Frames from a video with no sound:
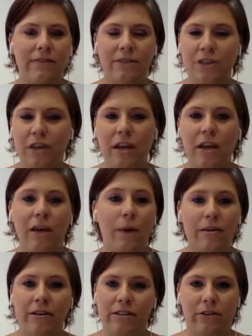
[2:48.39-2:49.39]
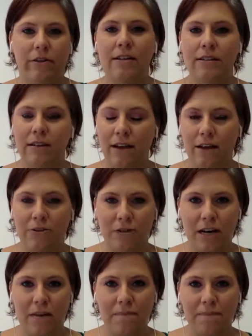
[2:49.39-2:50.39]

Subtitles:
Virginia, or whether it's across the country.